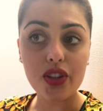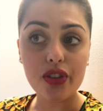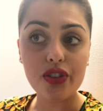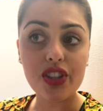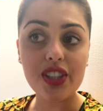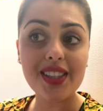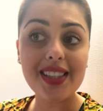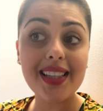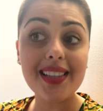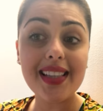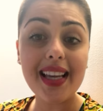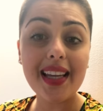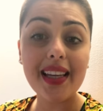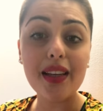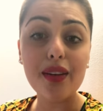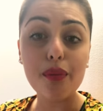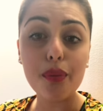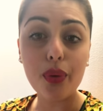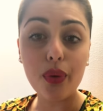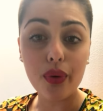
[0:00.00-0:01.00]
So if she says
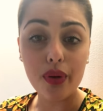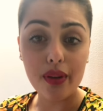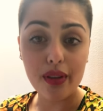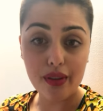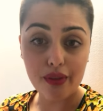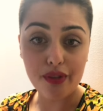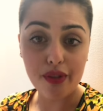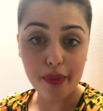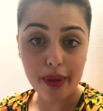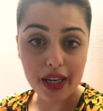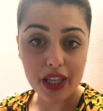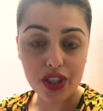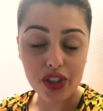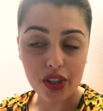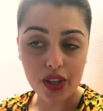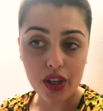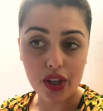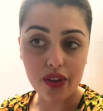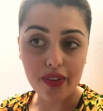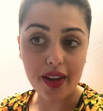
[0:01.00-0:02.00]
any important
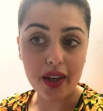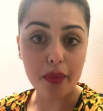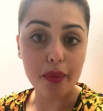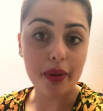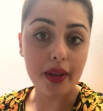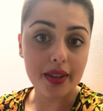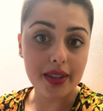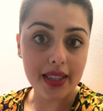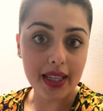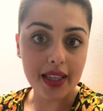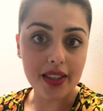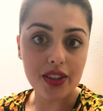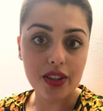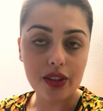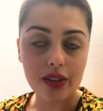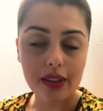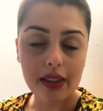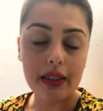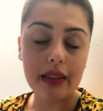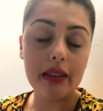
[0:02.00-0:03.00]
information, you've had a blood test
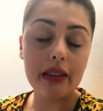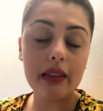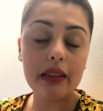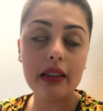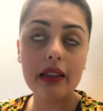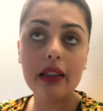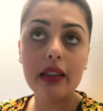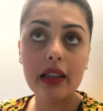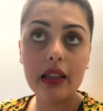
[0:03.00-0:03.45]
and you're like, oh,